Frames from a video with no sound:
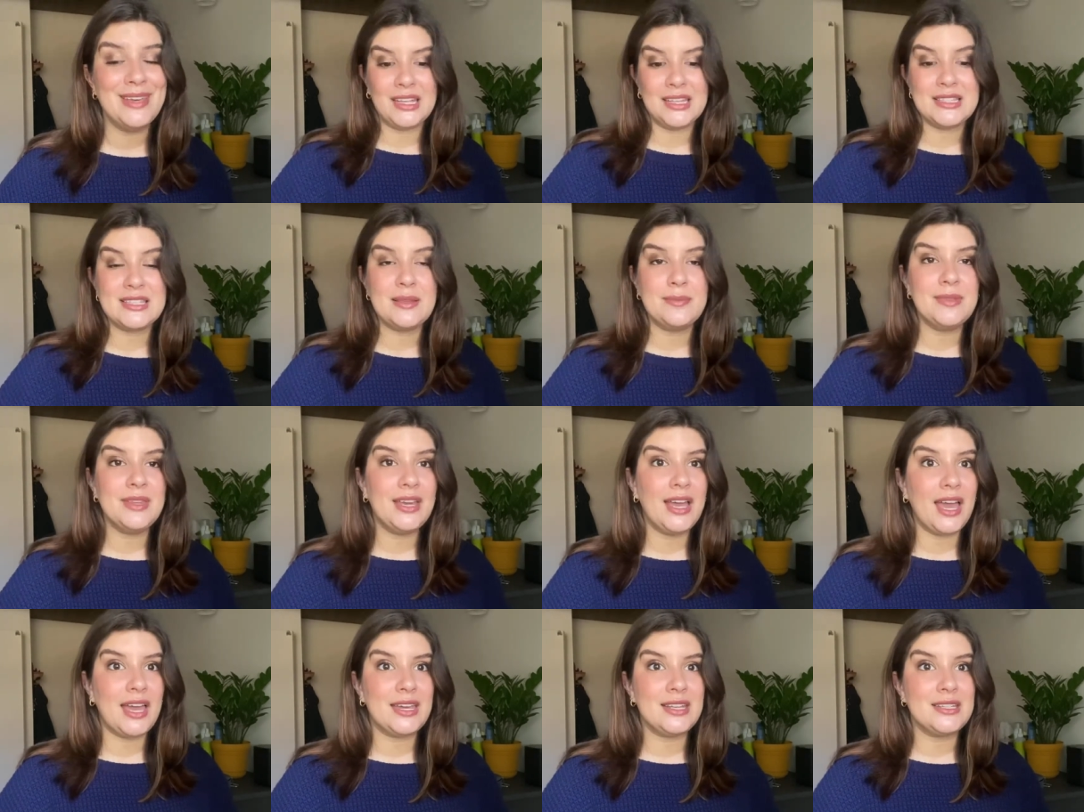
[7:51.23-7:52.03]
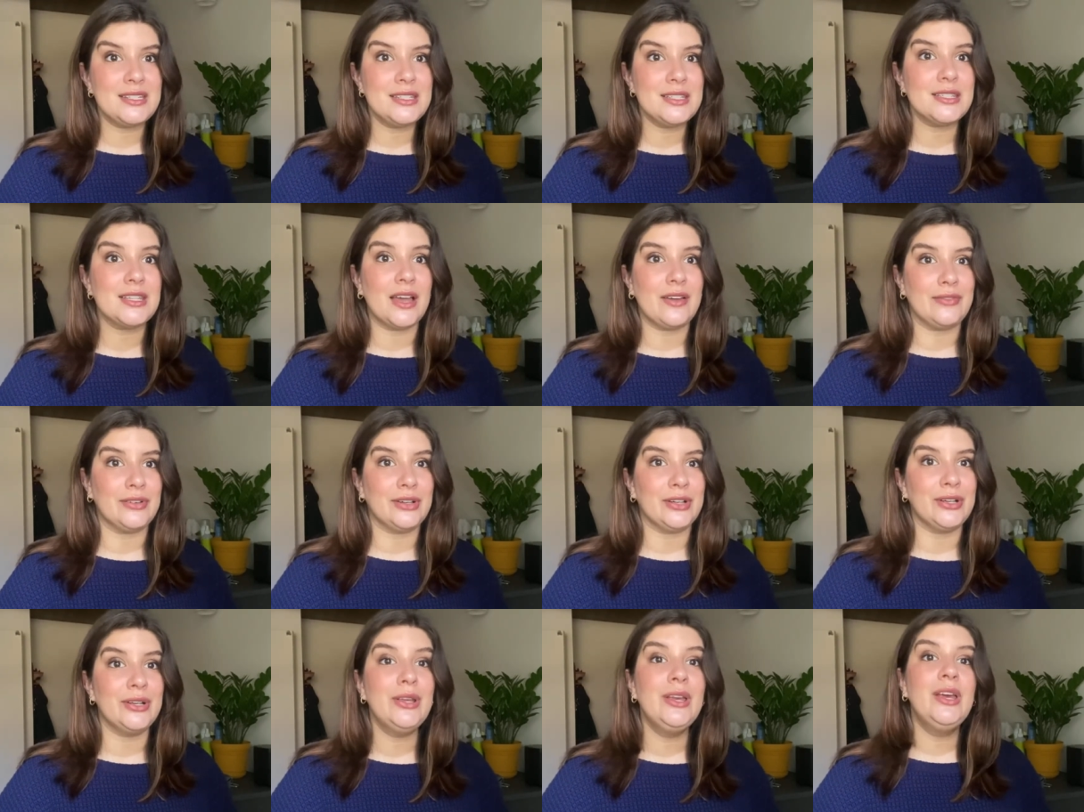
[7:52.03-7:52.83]
Something I
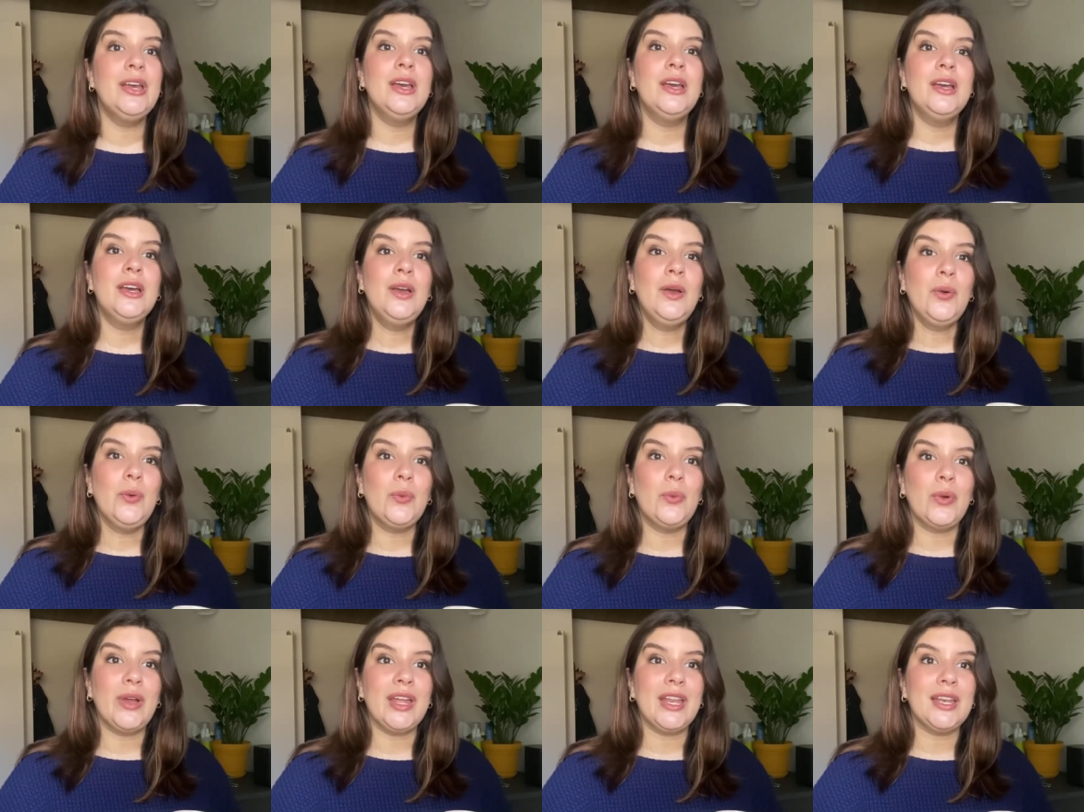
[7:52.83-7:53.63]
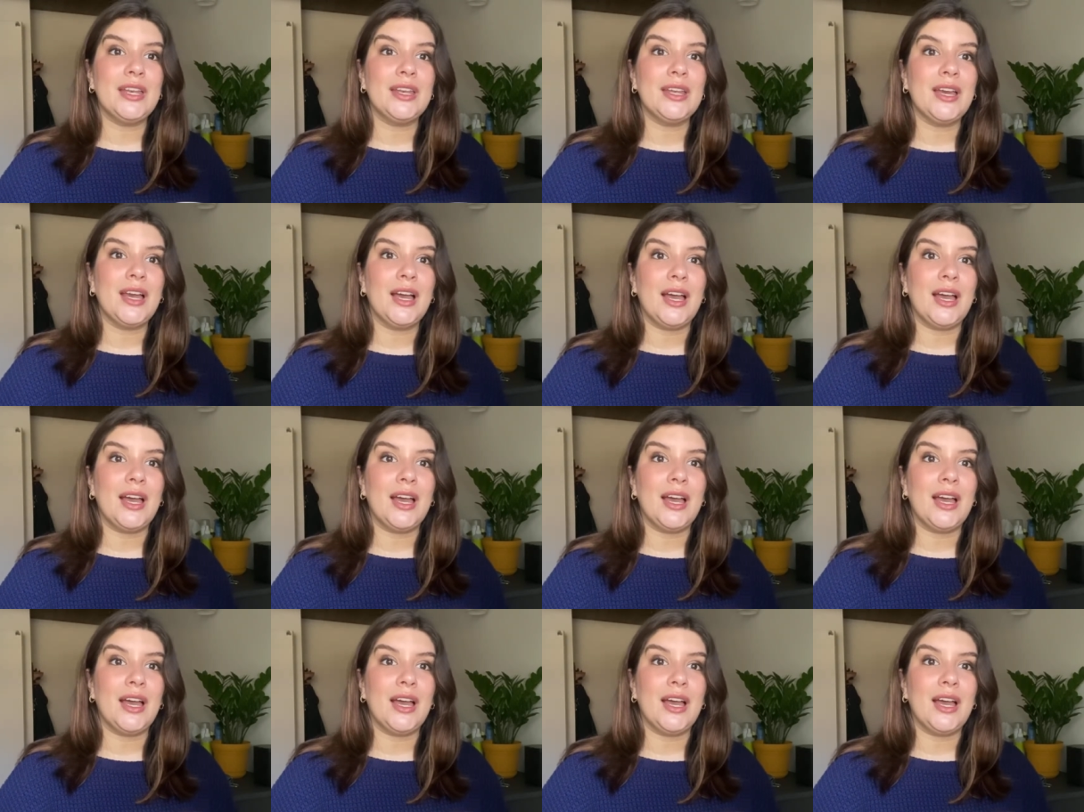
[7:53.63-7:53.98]
discovered when